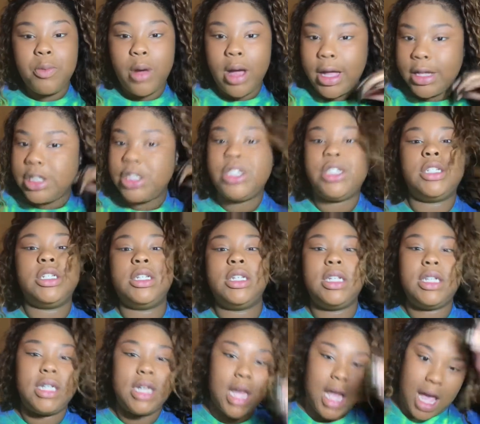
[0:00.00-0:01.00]

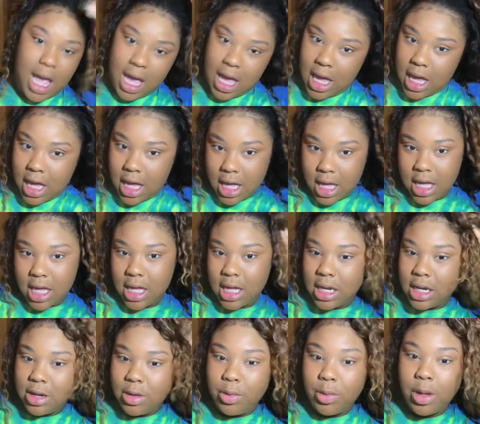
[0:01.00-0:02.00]
watching
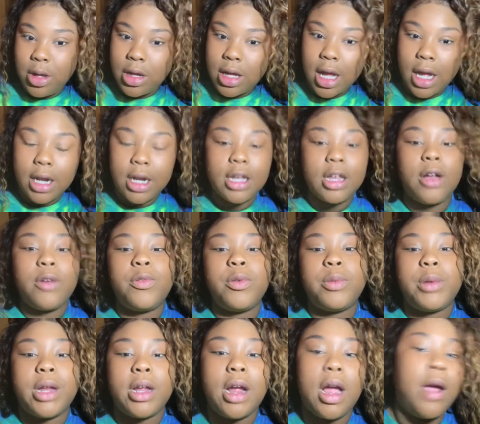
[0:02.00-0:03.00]
and we'll kind of go
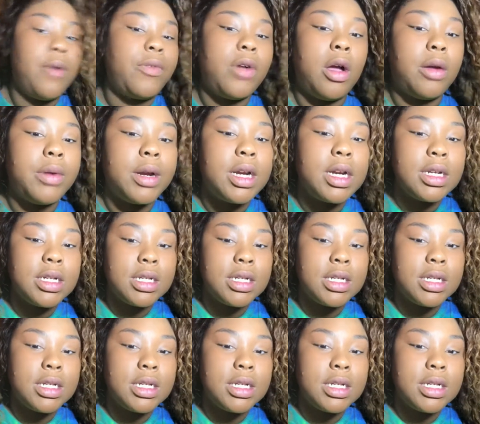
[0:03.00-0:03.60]
from there. I've already